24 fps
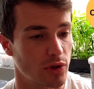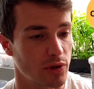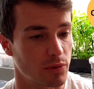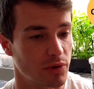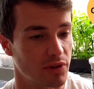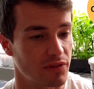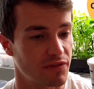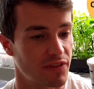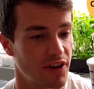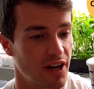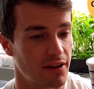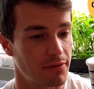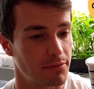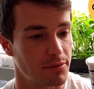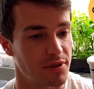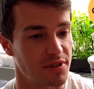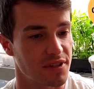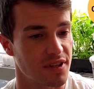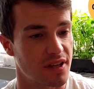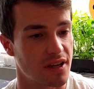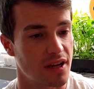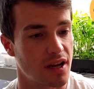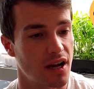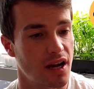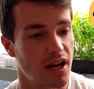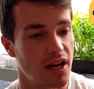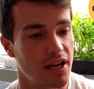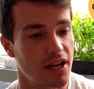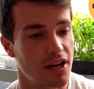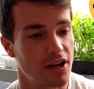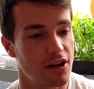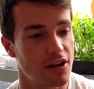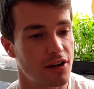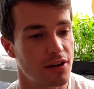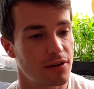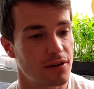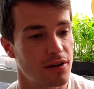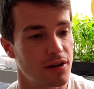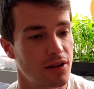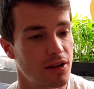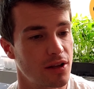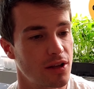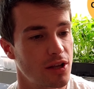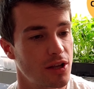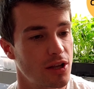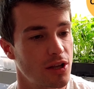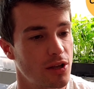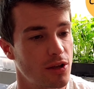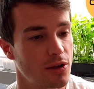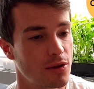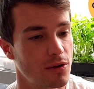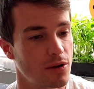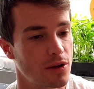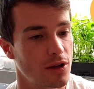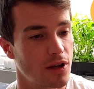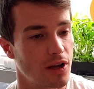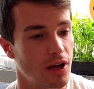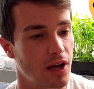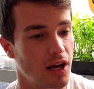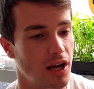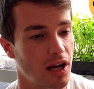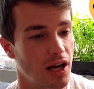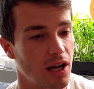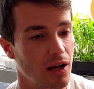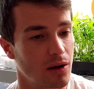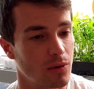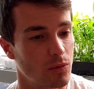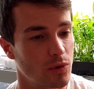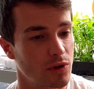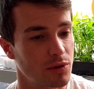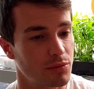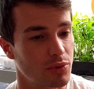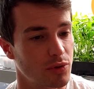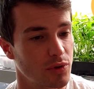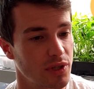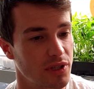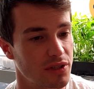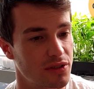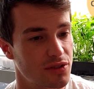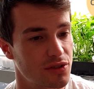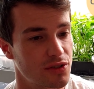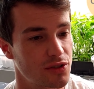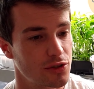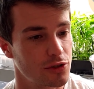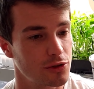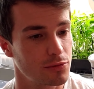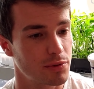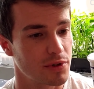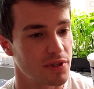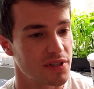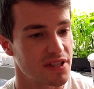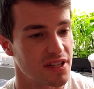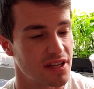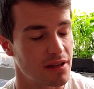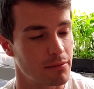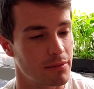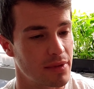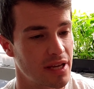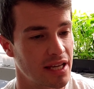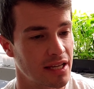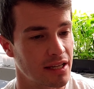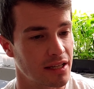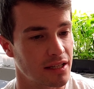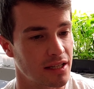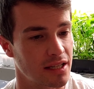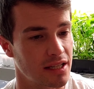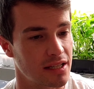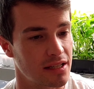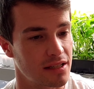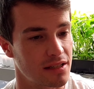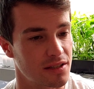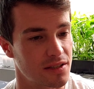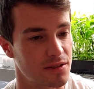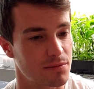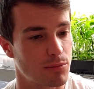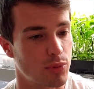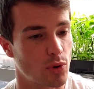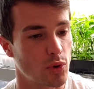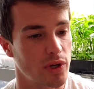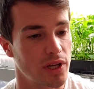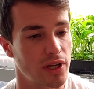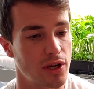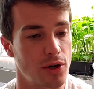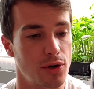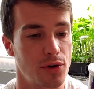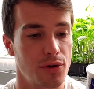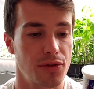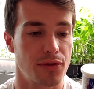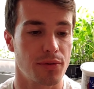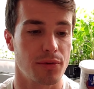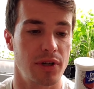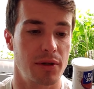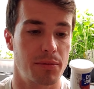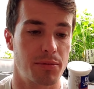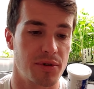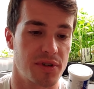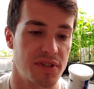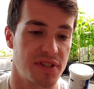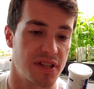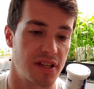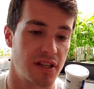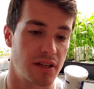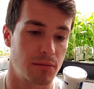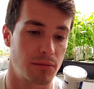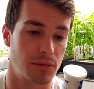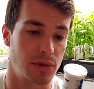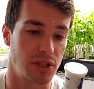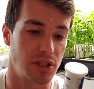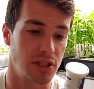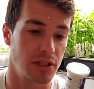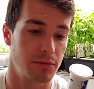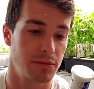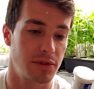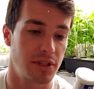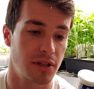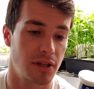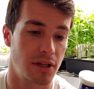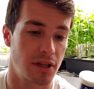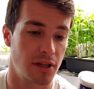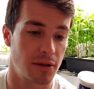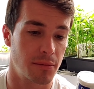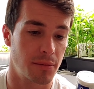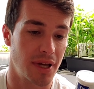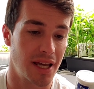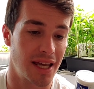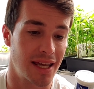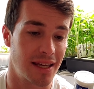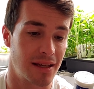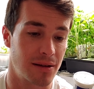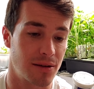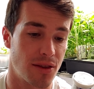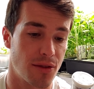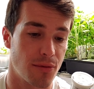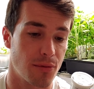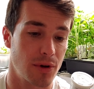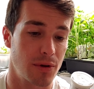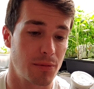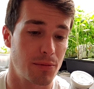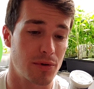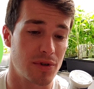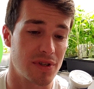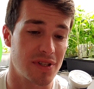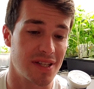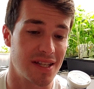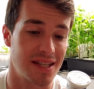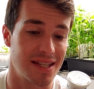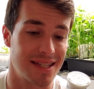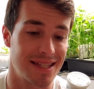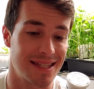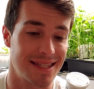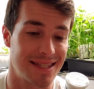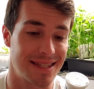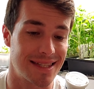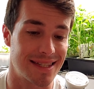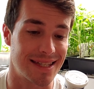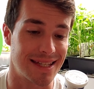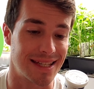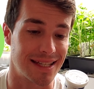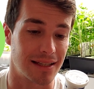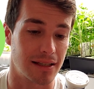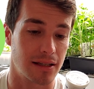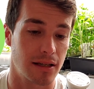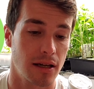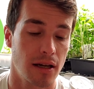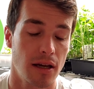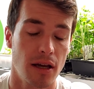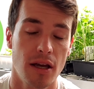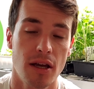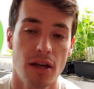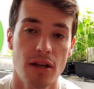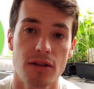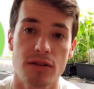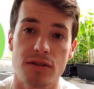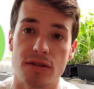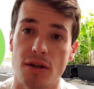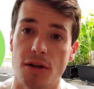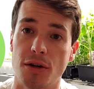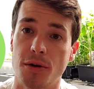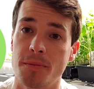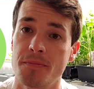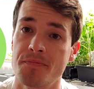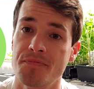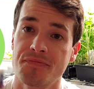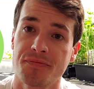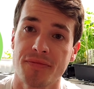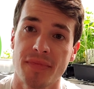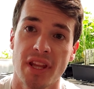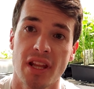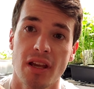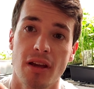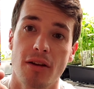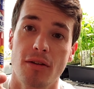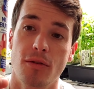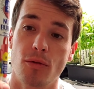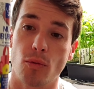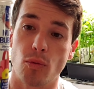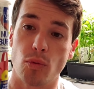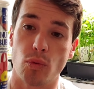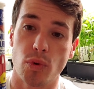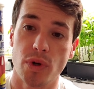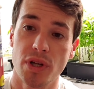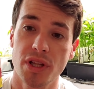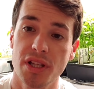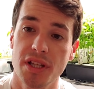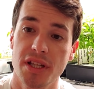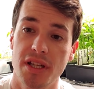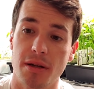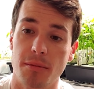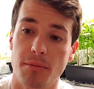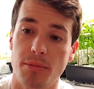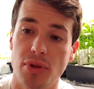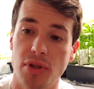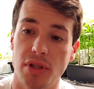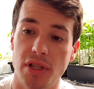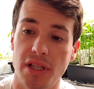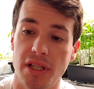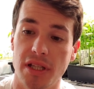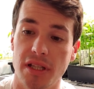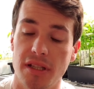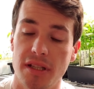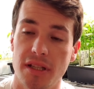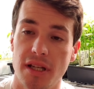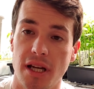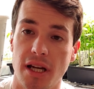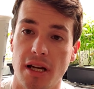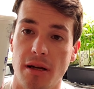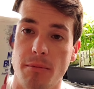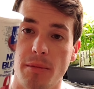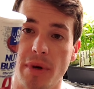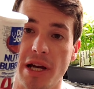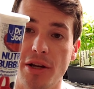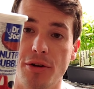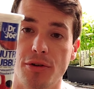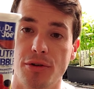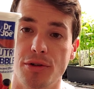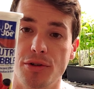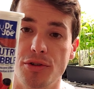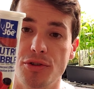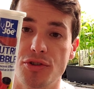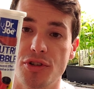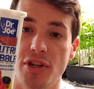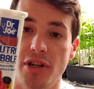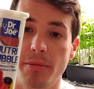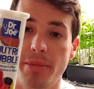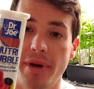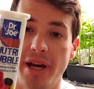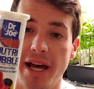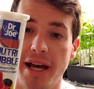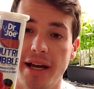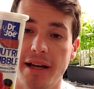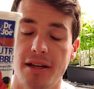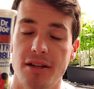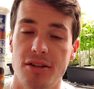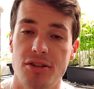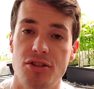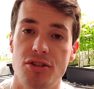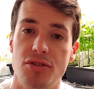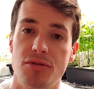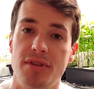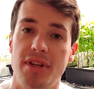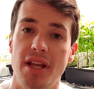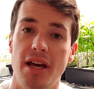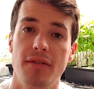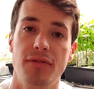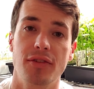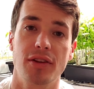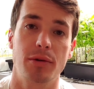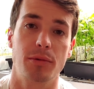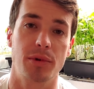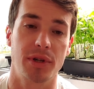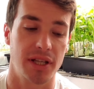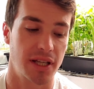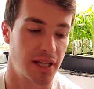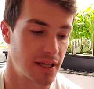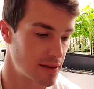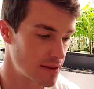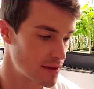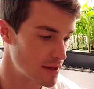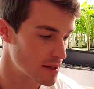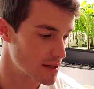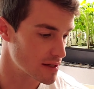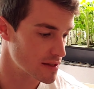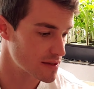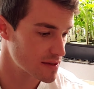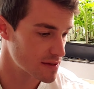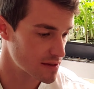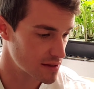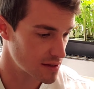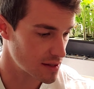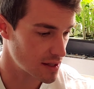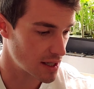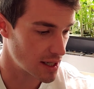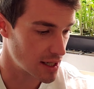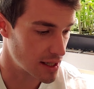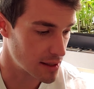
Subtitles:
0.15% iron, 1.2% manganese, 0.03% molybdenum, and 3% zinc. So really complete micronutrient package. You definitely want to get this